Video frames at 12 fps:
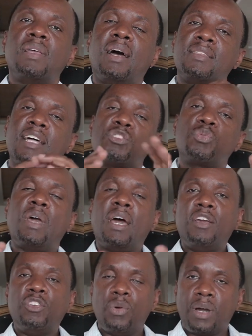And that's
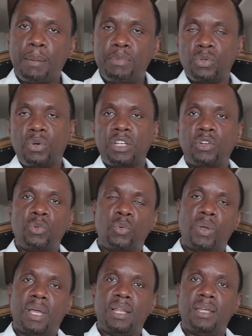where your capital can grow
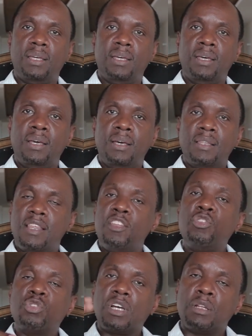quickly.
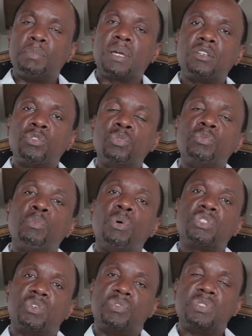Then you shall do
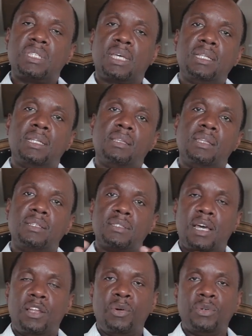more sophisticated
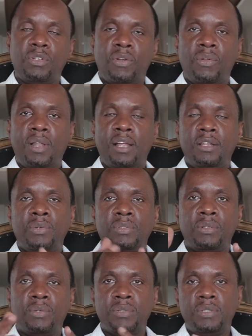things along
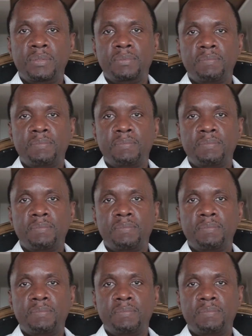the road.